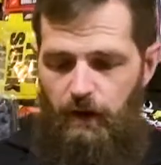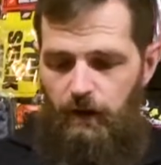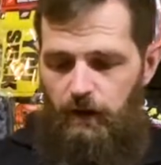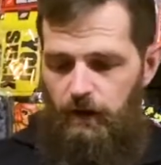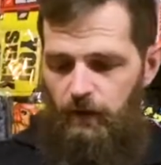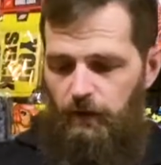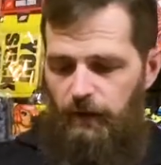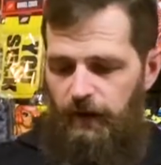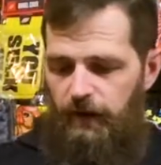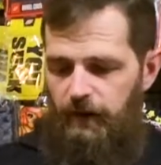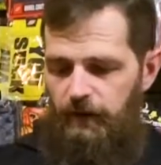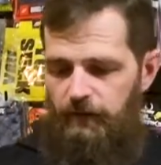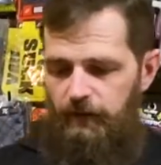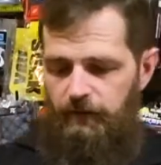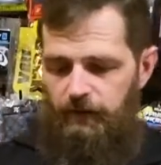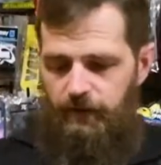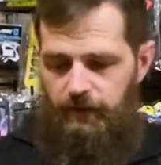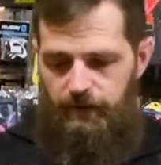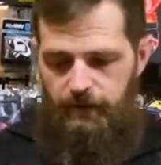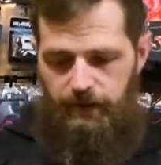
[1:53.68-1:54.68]
You
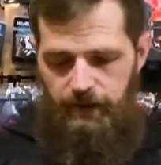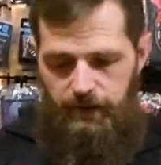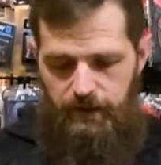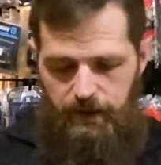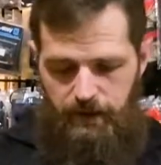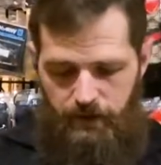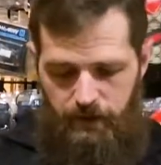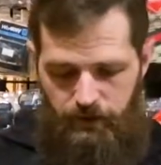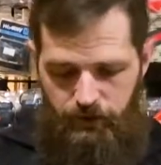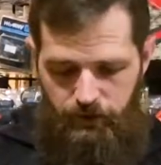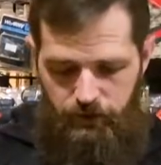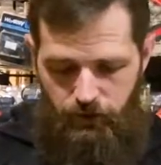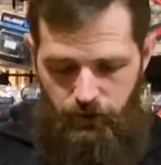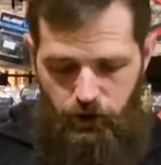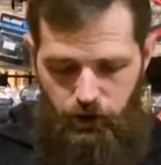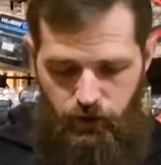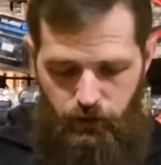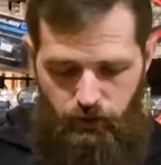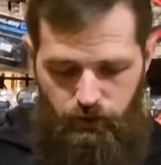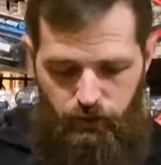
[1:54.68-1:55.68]
have the
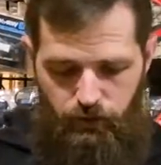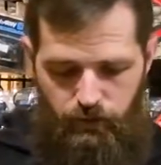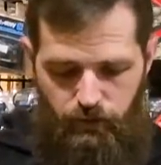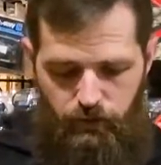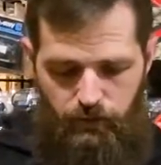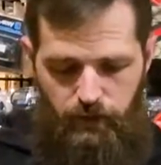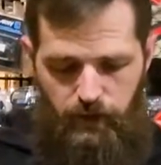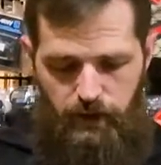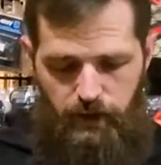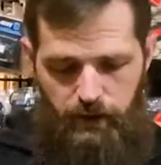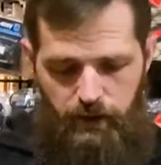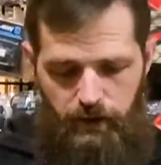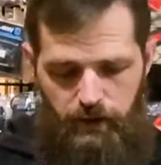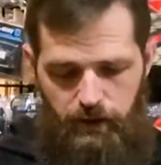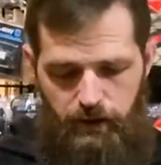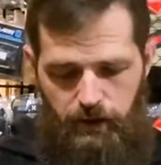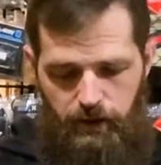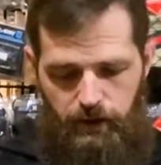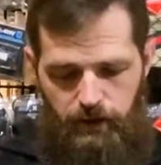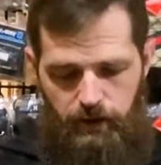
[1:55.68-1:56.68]
screw
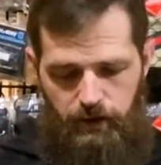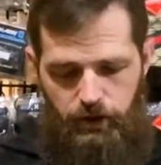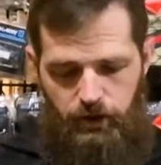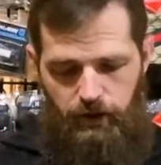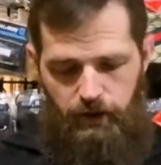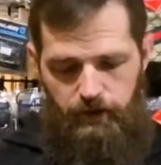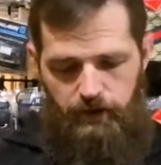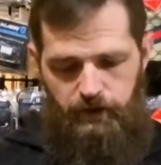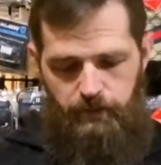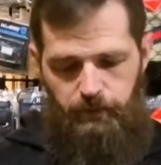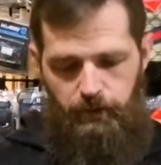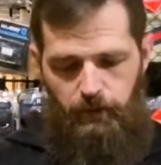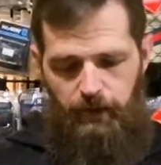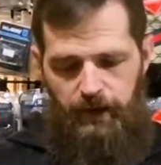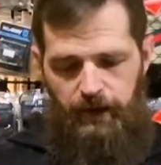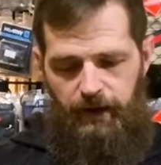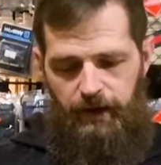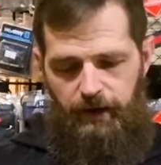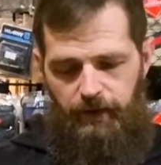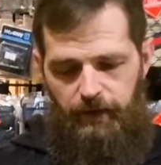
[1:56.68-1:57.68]
adjustable
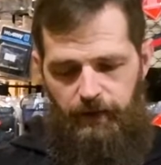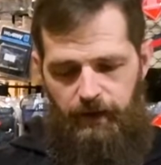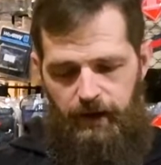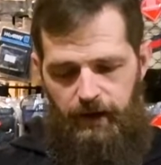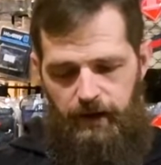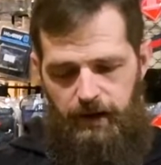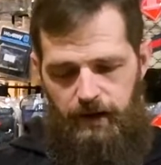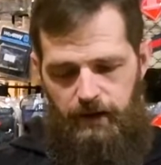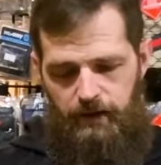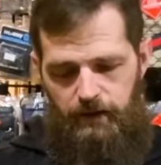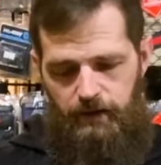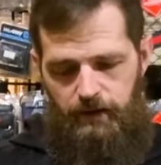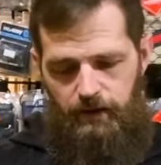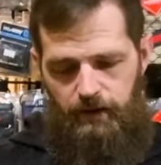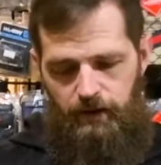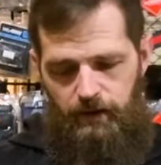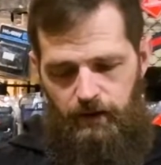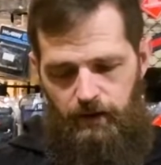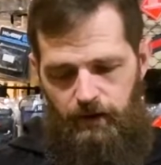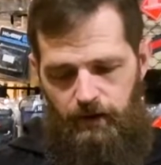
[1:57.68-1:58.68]
ASA,
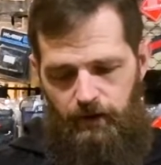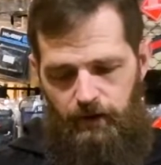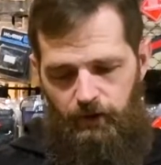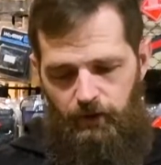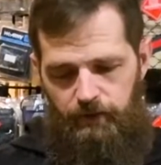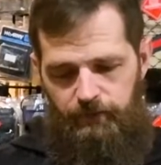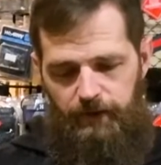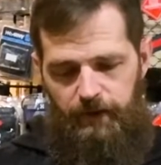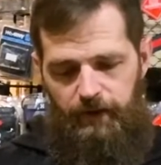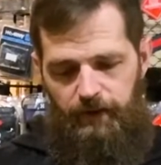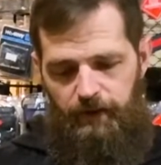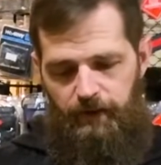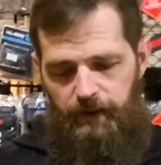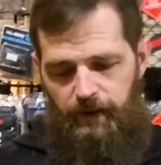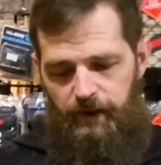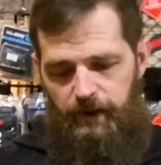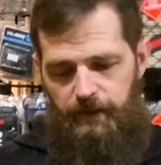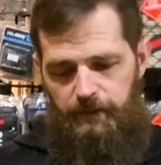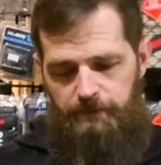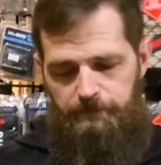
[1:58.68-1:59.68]
on-off
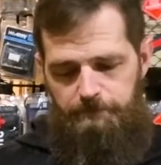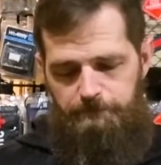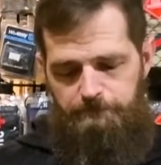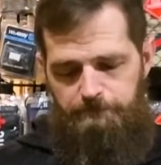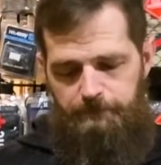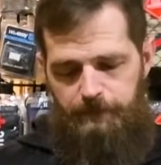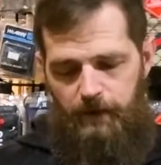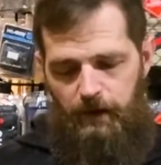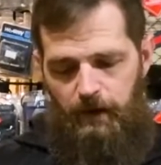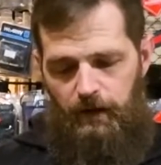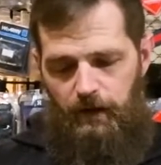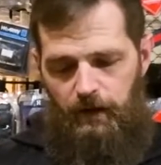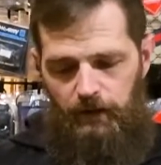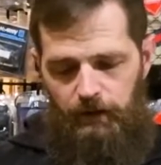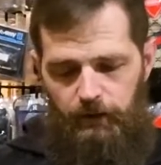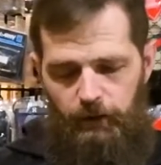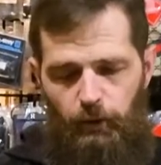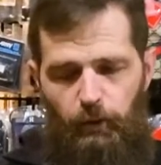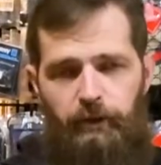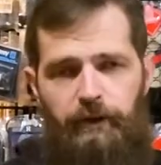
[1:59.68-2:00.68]
ASA. A
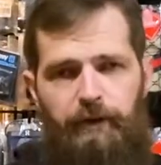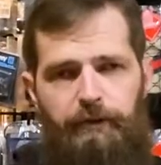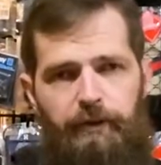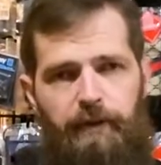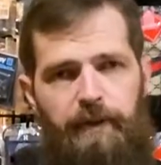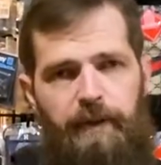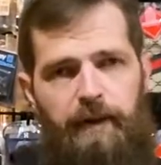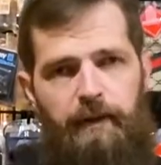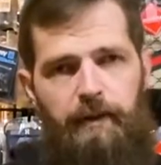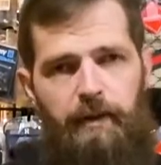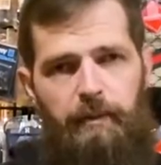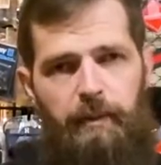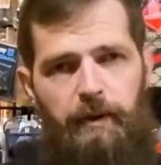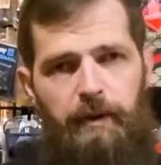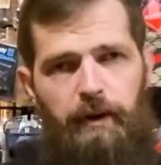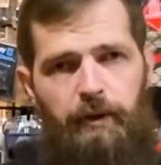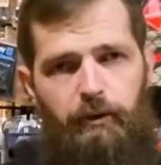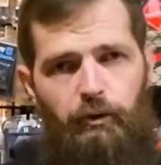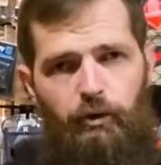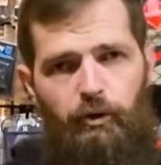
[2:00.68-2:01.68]
little different than some of
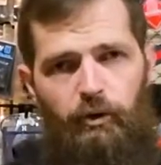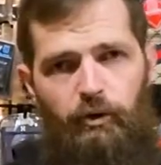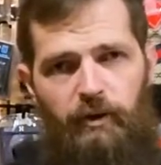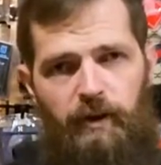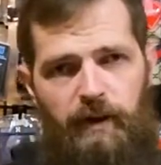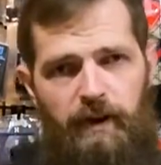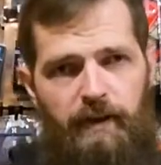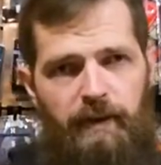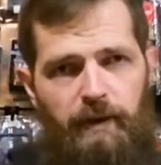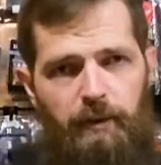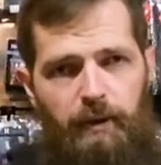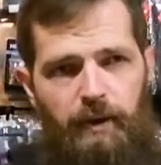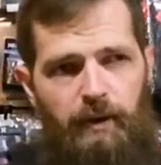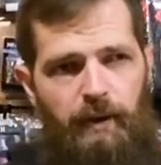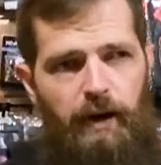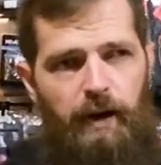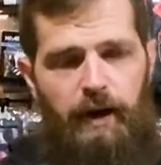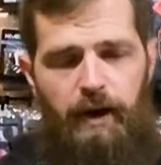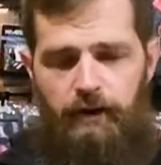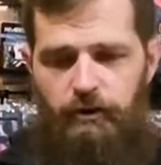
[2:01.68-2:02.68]
the others you see that
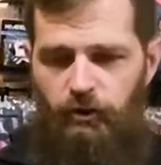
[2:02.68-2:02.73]
rely on